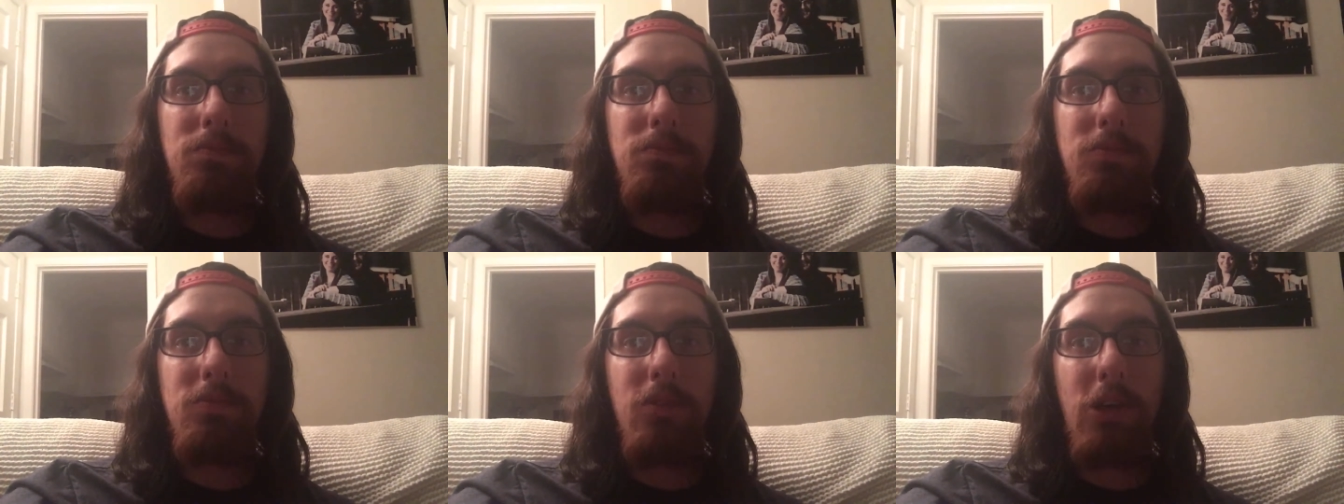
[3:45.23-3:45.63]

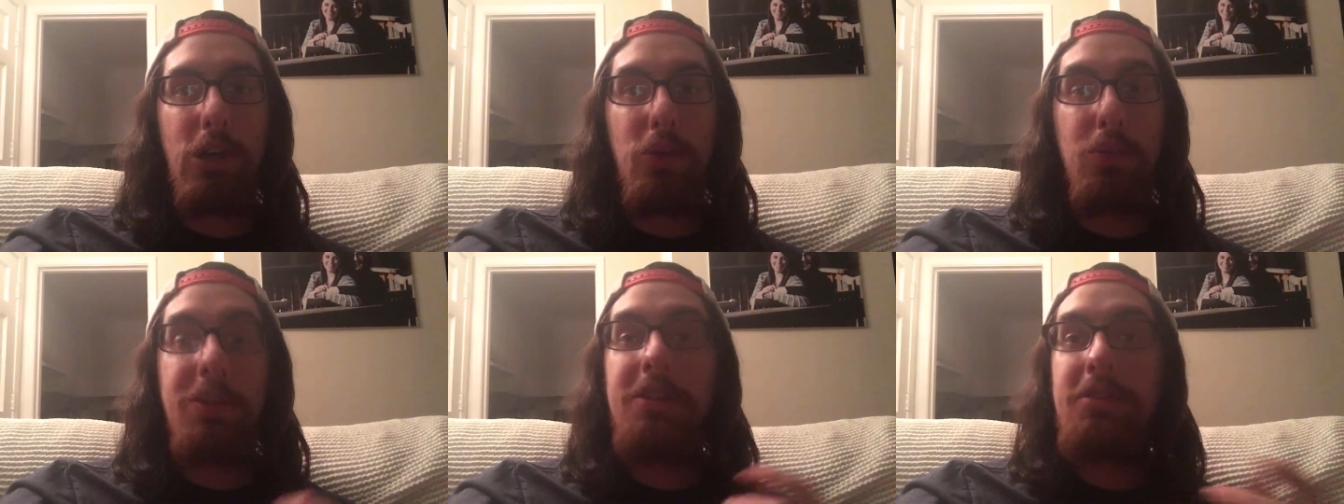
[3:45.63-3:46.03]

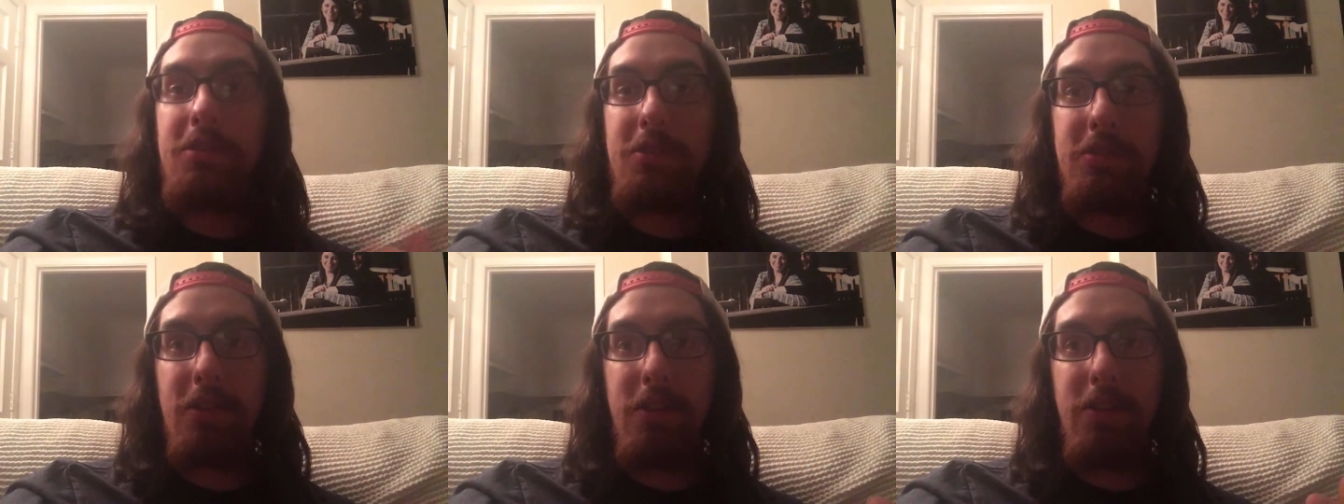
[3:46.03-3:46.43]

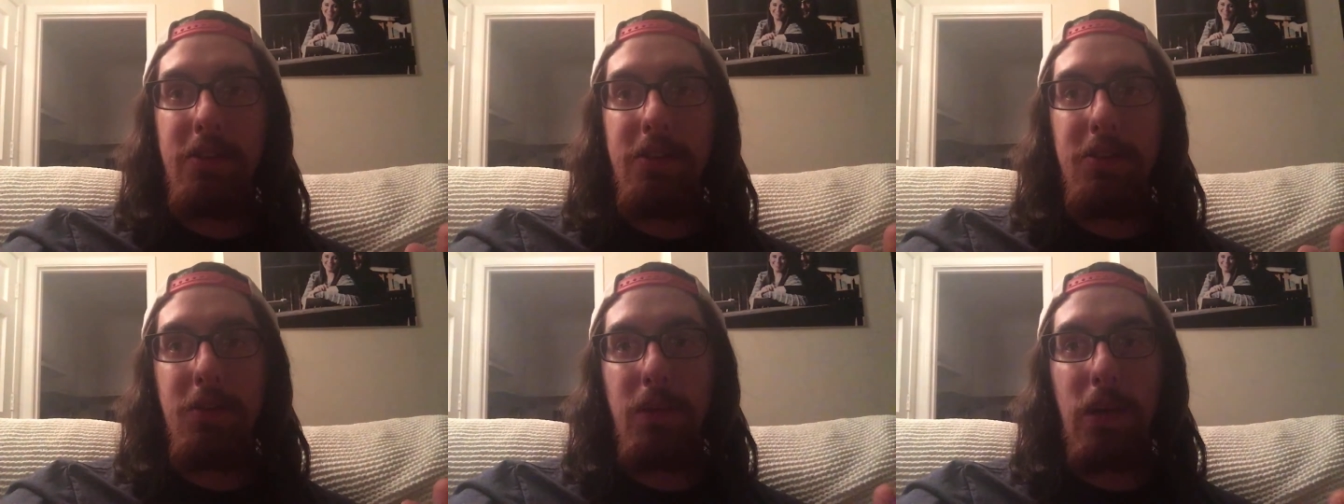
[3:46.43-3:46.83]
research that
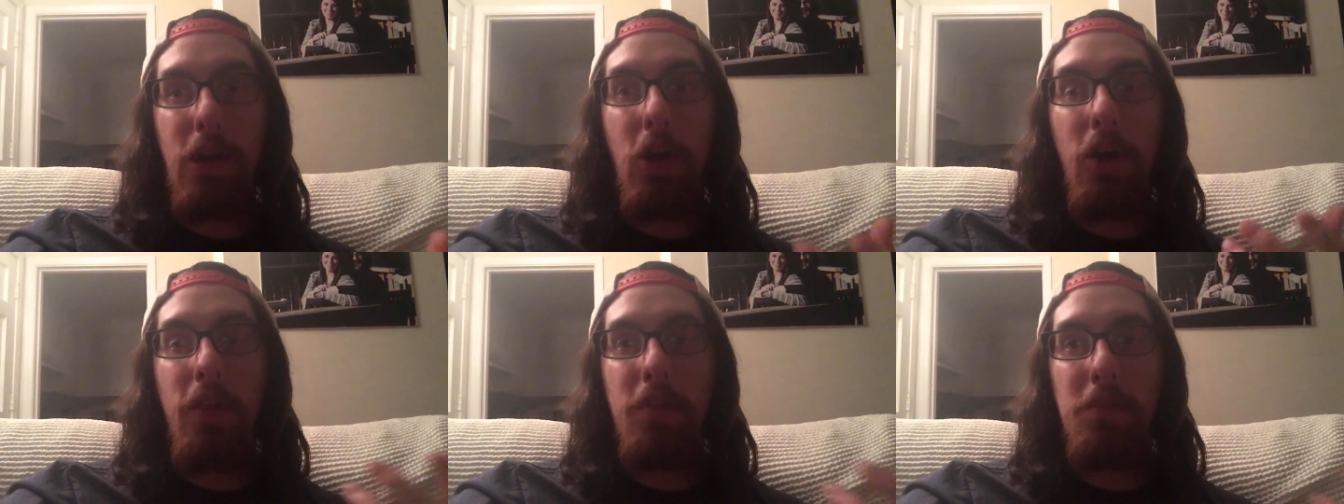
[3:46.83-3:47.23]
they're doing
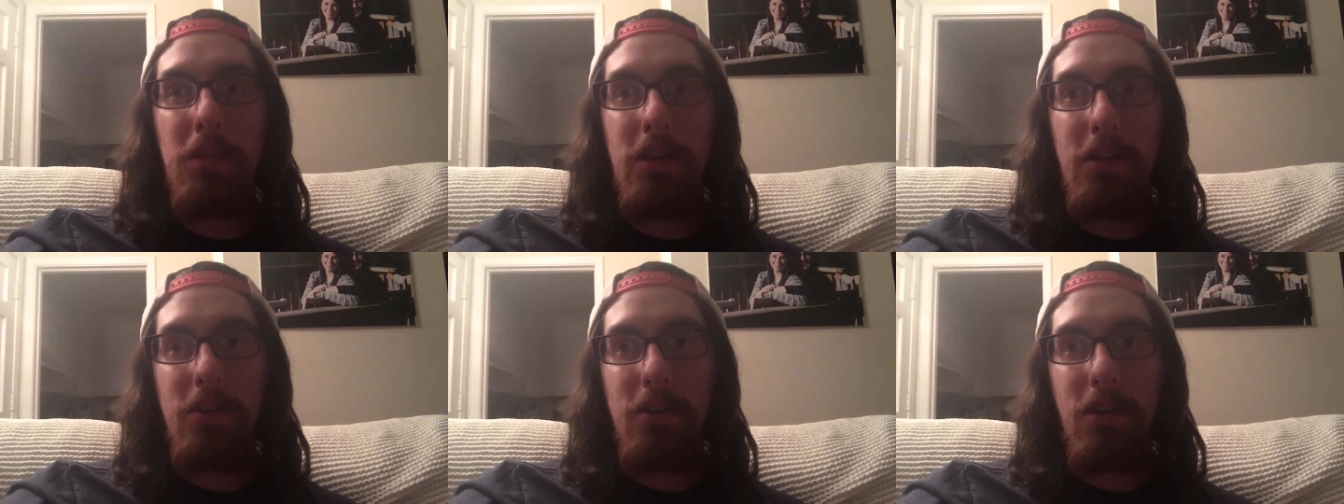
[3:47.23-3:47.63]
on the
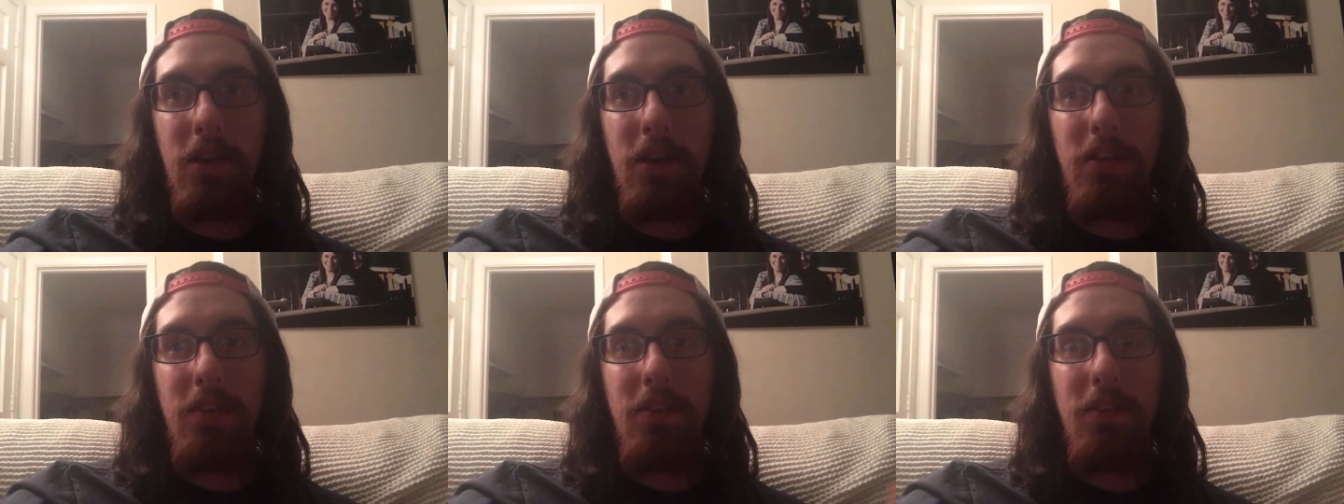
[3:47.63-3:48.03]

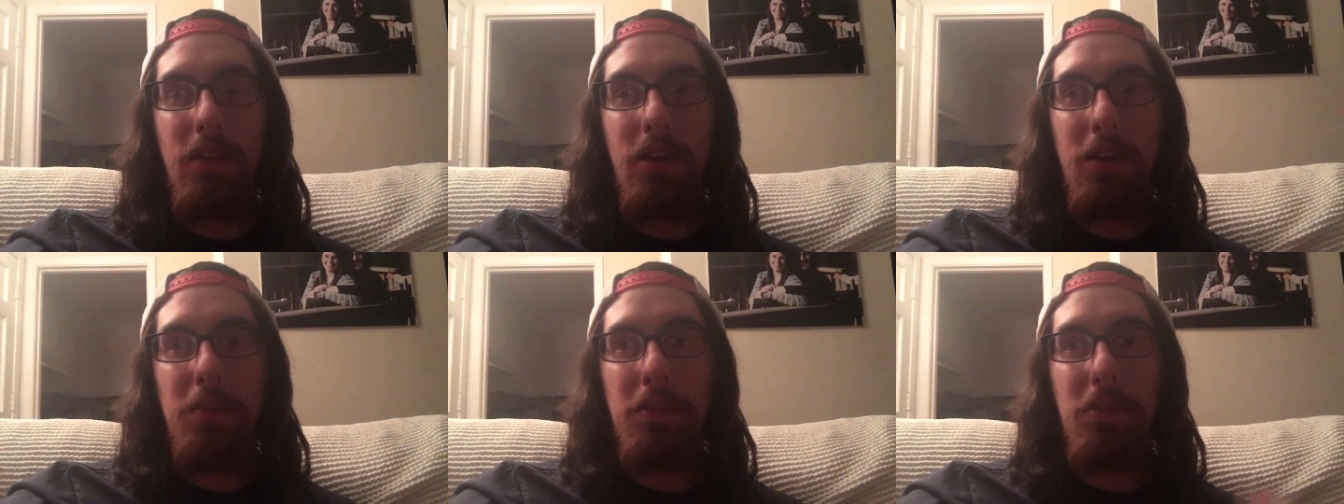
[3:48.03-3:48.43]
meteorites,
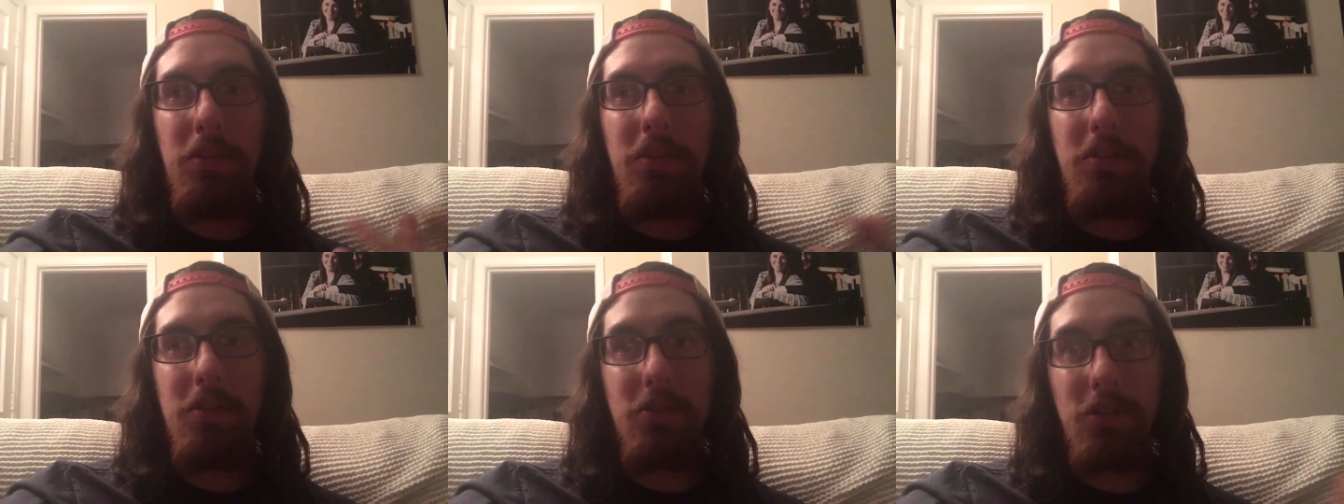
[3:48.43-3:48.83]
and
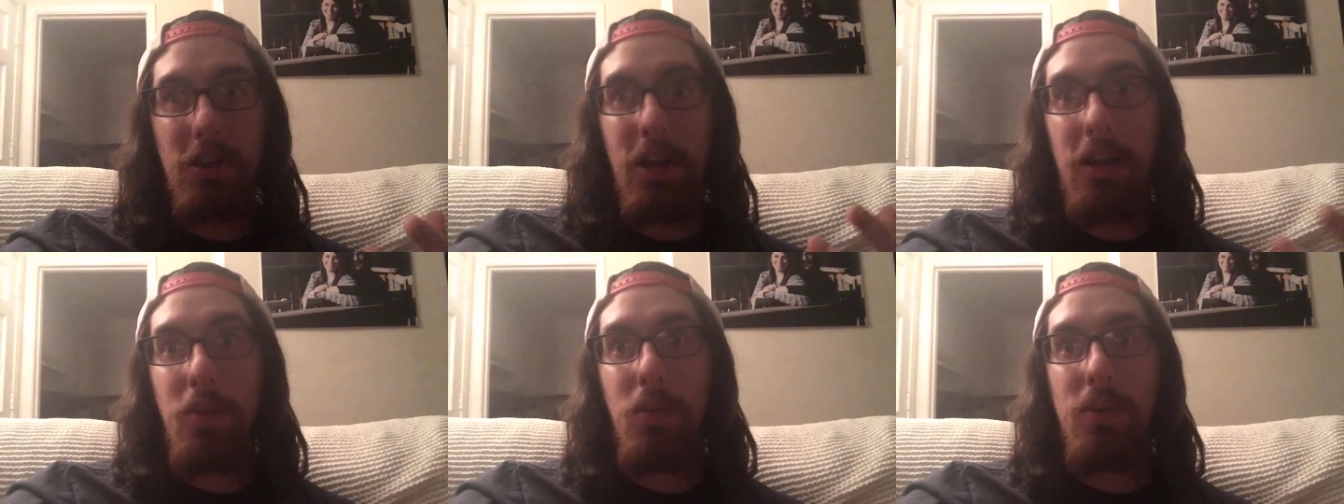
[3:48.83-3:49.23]
research on
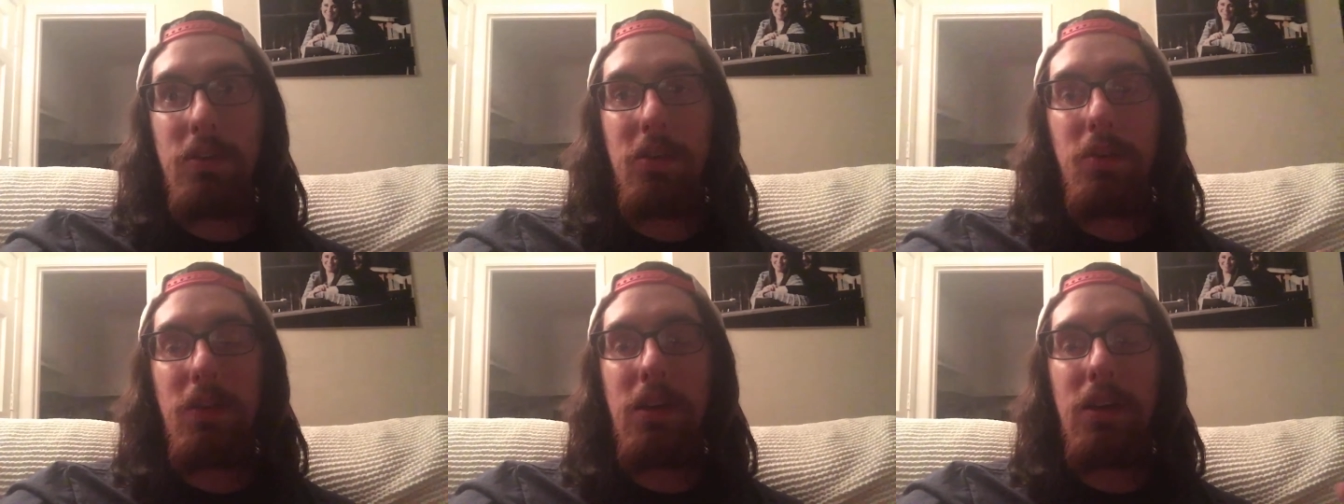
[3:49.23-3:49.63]
kind of what's
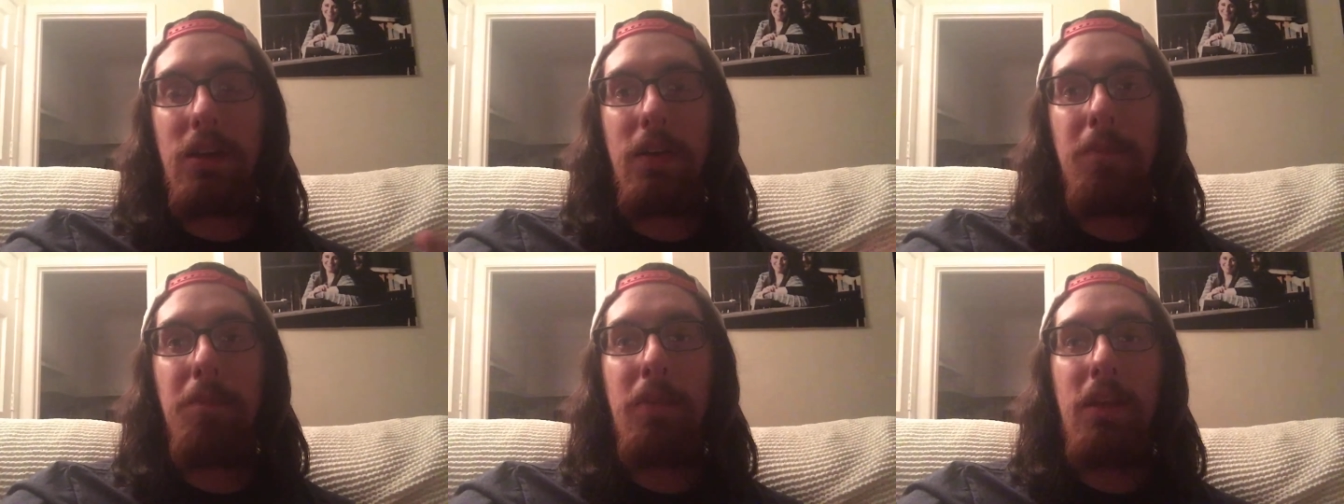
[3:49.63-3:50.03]
going
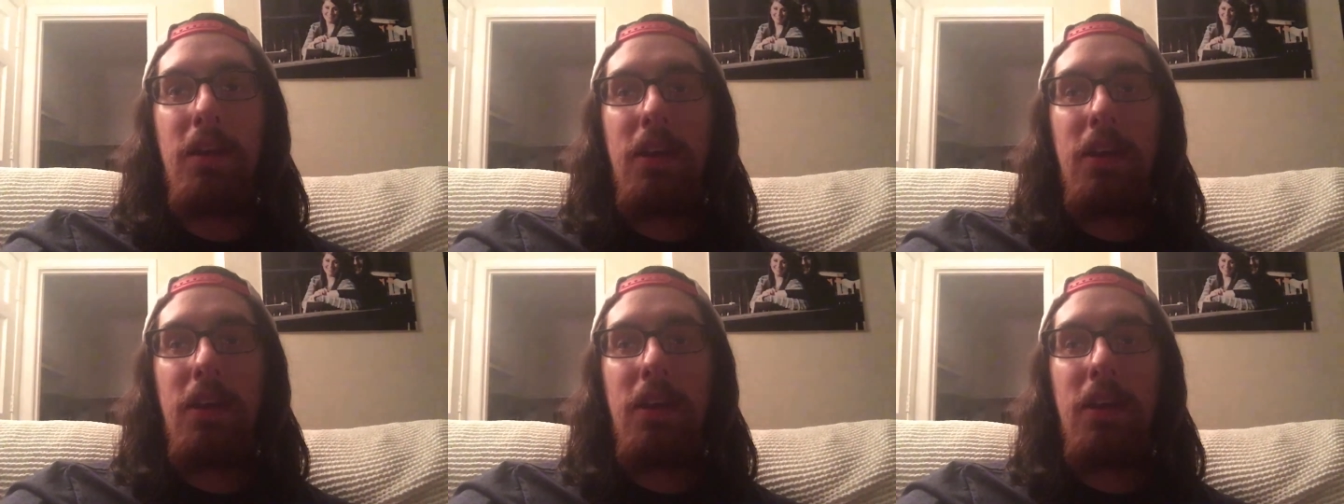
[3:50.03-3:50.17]
on,